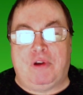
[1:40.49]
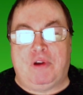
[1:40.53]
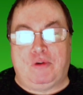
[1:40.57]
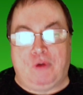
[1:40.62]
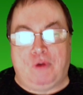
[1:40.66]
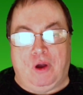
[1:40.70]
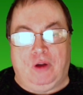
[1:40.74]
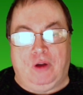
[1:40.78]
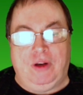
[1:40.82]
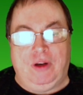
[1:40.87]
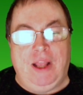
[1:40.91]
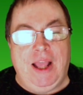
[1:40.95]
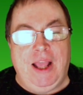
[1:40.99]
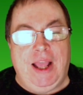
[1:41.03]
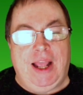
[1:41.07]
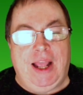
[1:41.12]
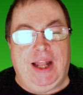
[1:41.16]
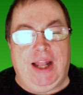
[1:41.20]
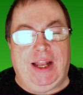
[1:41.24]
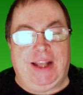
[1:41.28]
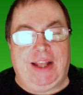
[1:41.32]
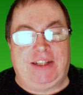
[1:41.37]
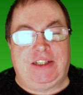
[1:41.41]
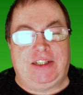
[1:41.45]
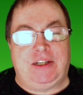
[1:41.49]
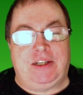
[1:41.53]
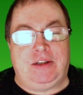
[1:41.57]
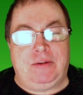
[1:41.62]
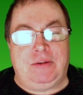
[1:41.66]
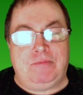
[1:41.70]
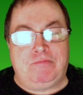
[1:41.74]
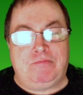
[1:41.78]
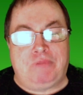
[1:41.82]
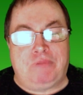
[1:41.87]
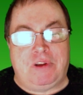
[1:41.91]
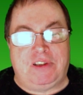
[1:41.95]
Perón
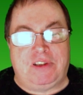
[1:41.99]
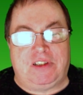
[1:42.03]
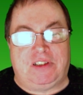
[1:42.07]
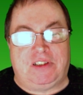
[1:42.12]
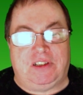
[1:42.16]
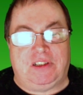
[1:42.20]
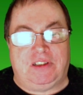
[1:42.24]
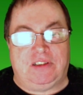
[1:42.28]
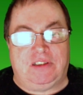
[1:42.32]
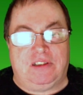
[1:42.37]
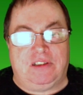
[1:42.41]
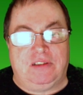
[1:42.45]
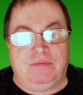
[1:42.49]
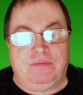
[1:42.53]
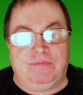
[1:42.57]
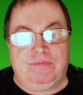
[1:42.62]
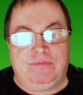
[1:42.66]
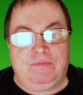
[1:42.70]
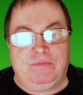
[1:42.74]
elected president.